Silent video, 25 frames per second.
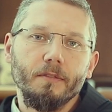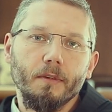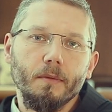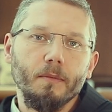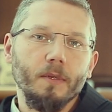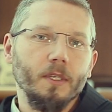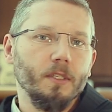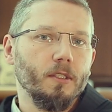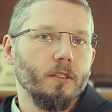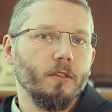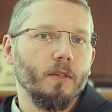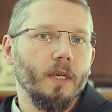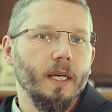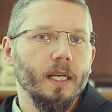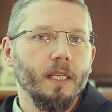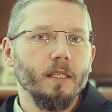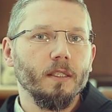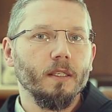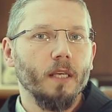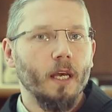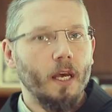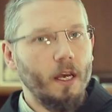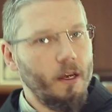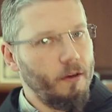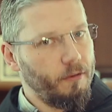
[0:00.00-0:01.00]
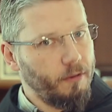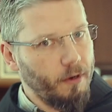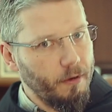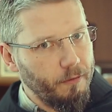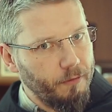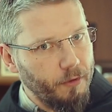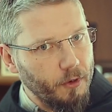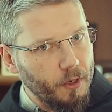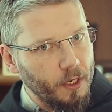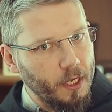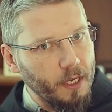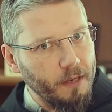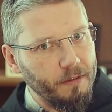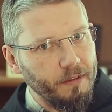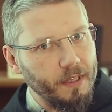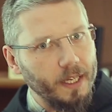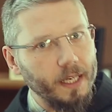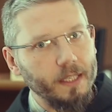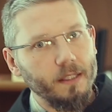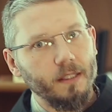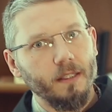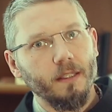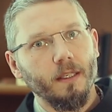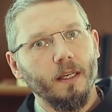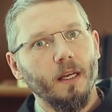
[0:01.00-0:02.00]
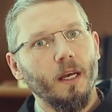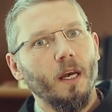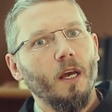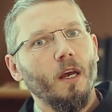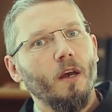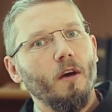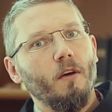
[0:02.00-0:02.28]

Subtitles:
from His grace, from forgiveness,